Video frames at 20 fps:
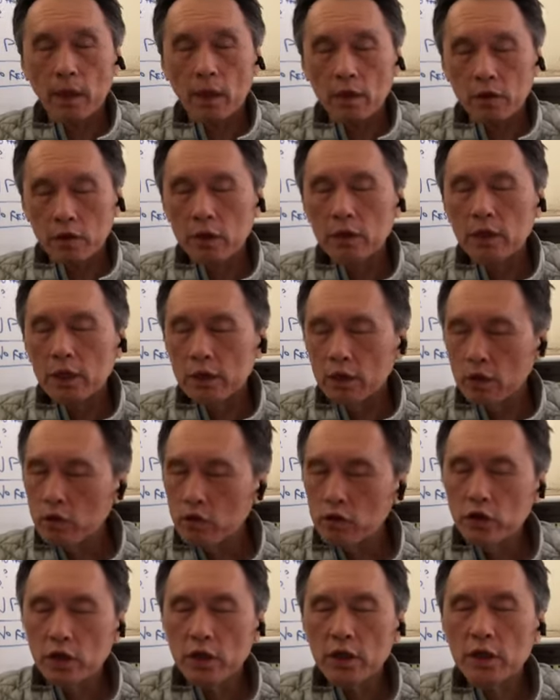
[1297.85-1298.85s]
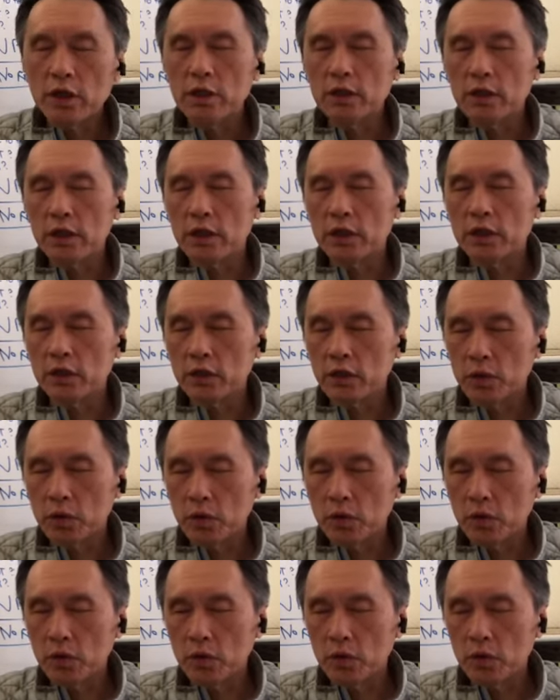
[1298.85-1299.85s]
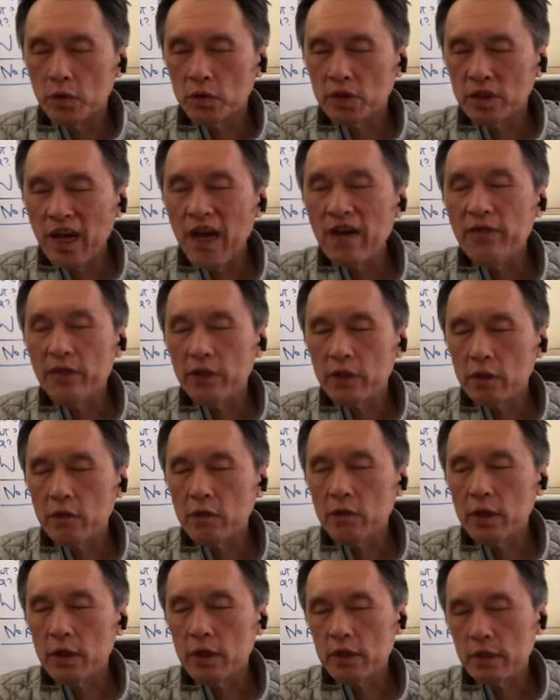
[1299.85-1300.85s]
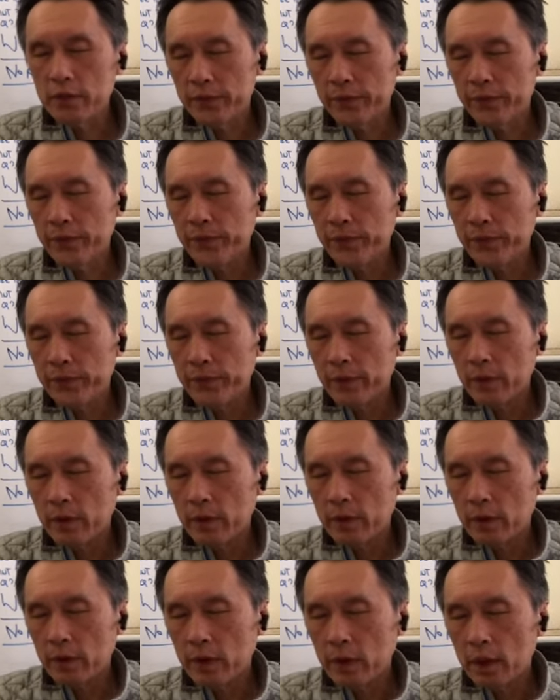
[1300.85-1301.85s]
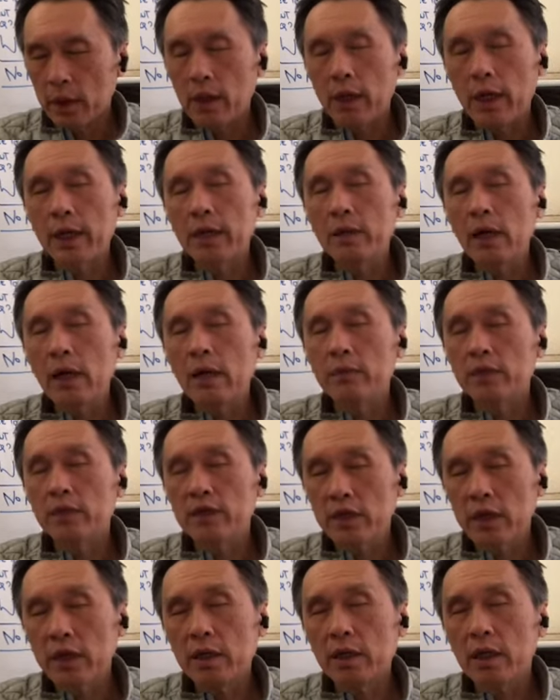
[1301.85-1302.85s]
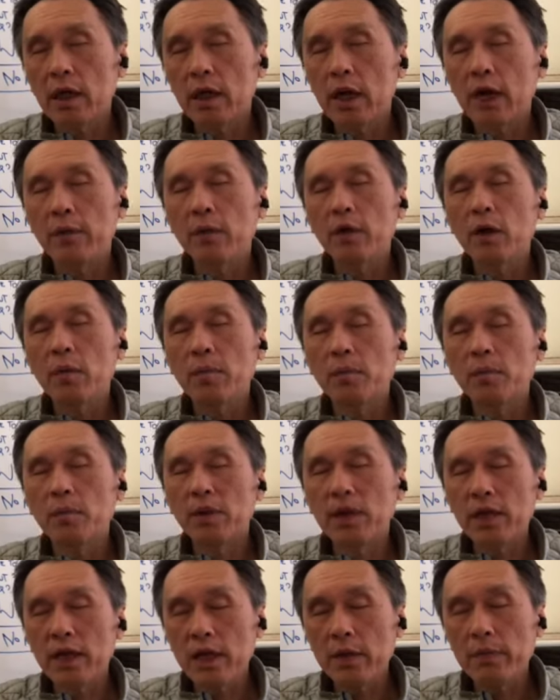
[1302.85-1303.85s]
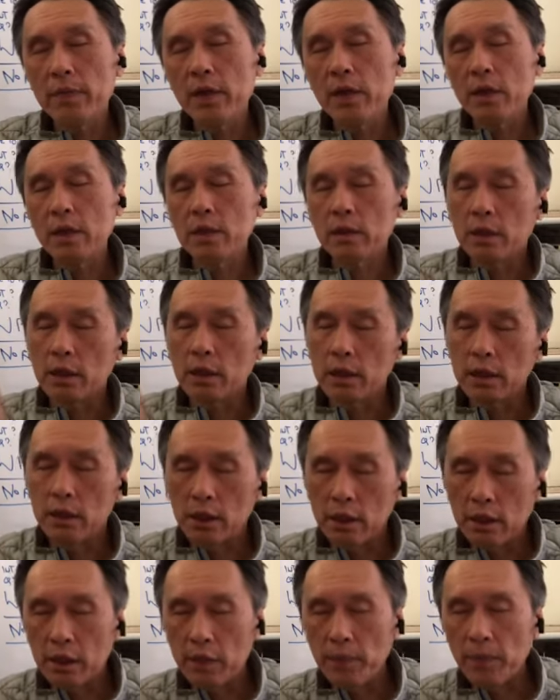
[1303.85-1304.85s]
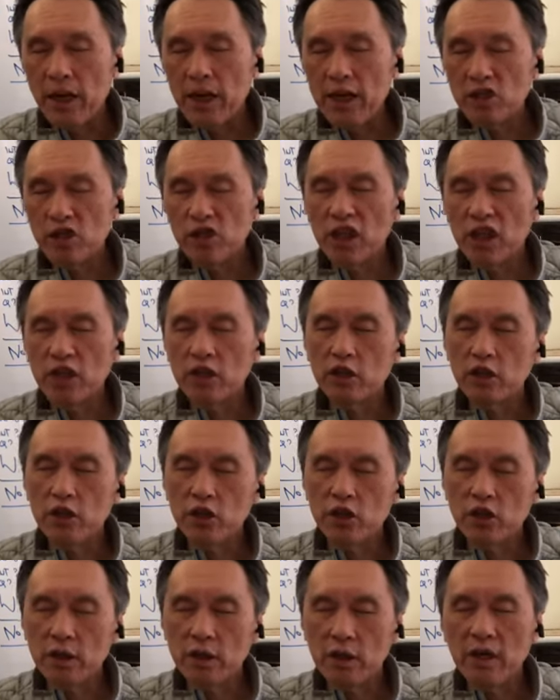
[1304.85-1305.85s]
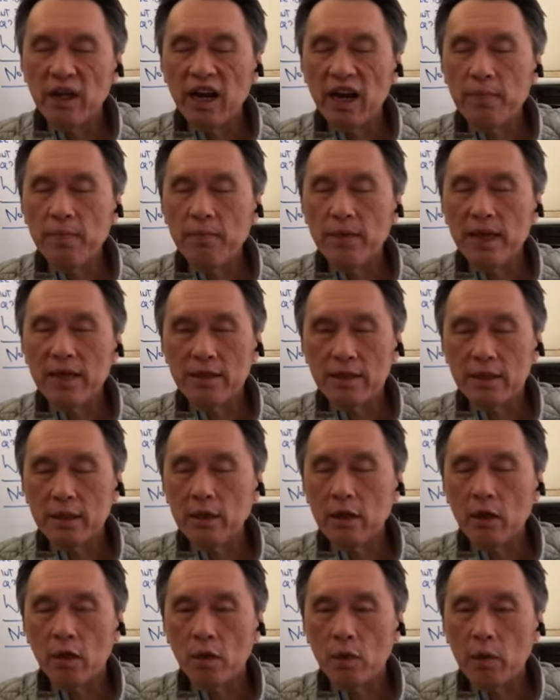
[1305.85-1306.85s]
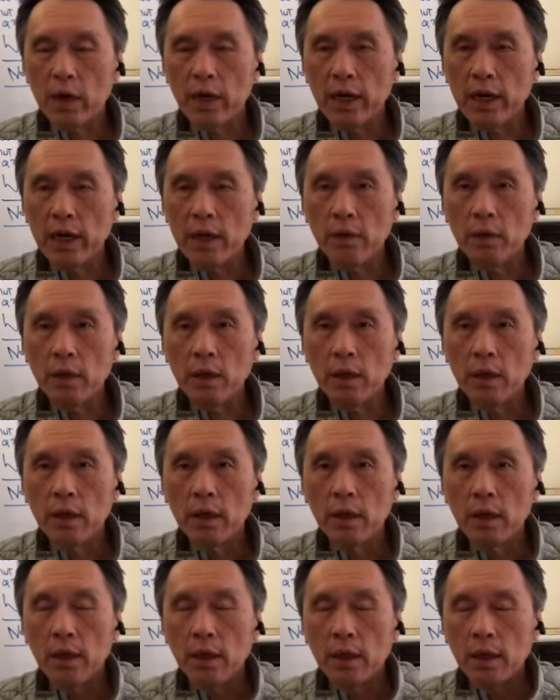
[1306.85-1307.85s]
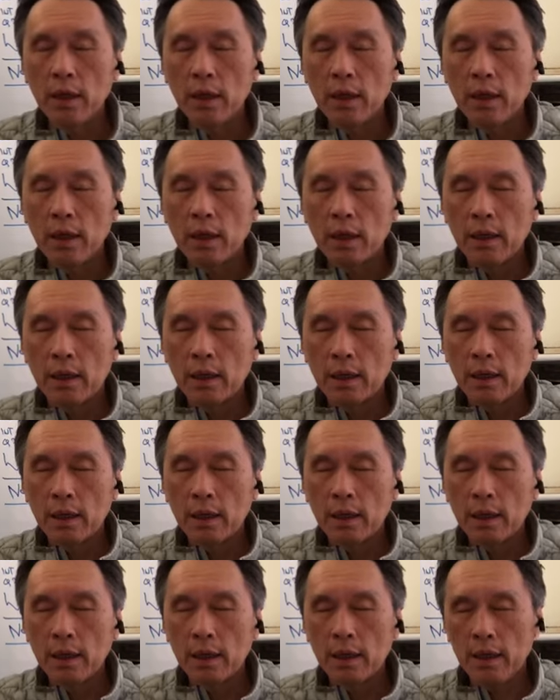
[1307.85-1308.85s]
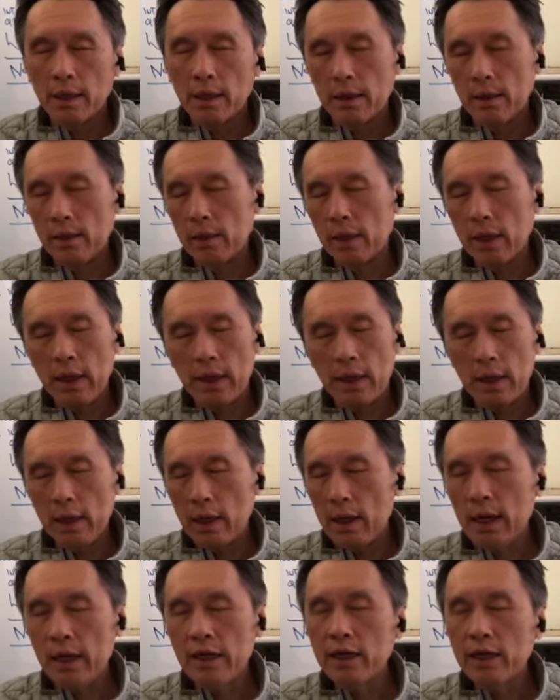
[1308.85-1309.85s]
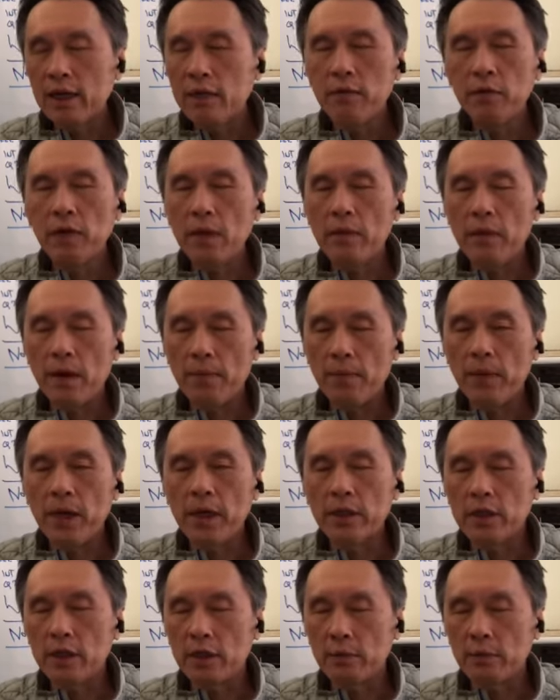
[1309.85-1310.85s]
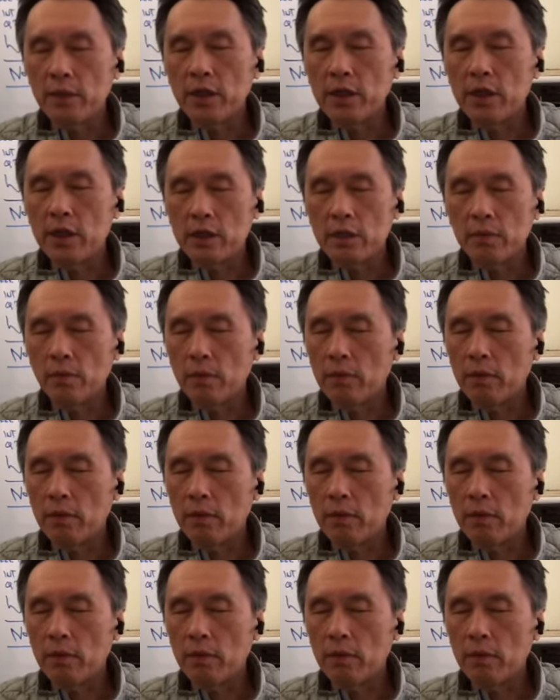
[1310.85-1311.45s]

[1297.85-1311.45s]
So the notions is to share with you this. Again, I'm saying that I'm not blaming the past generation grandmaster or whatever. I give them empathy because